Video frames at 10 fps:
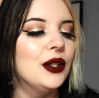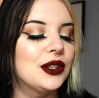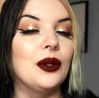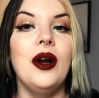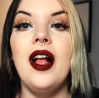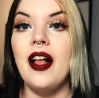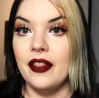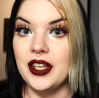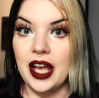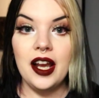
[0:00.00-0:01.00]
So
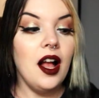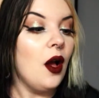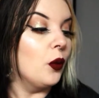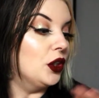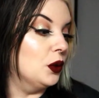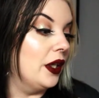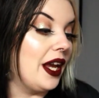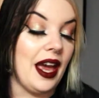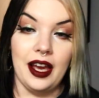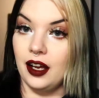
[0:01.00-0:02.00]
today we're
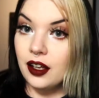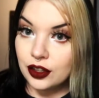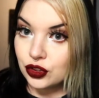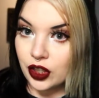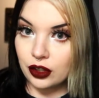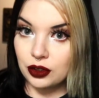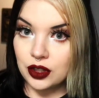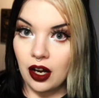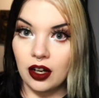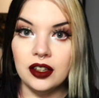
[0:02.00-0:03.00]
doing a Trader
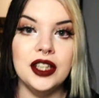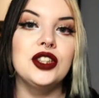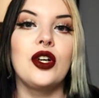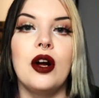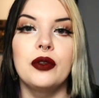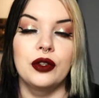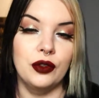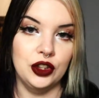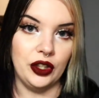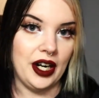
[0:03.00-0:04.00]
Joe's haul. Let's start off with
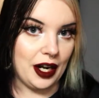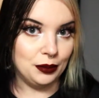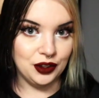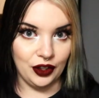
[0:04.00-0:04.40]
refrigerated items